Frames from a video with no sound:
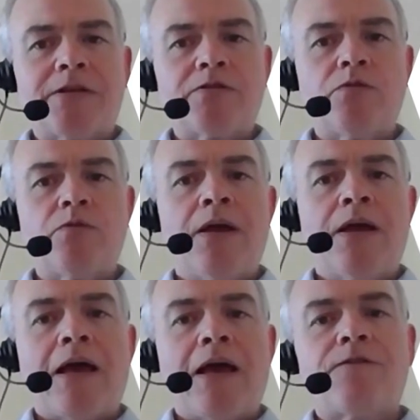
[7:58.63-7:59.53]
They do
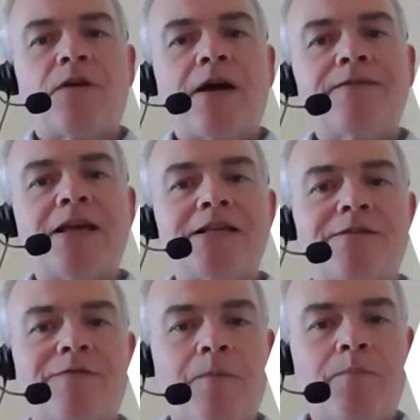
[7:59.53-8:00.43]
uh, five days
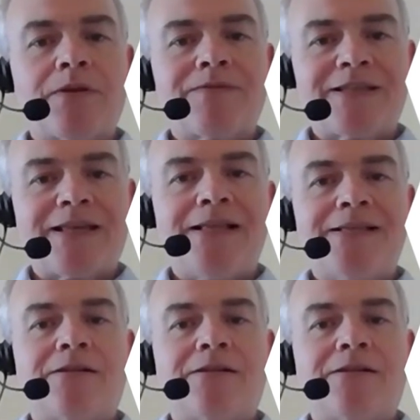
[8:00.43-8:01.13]
of operative skills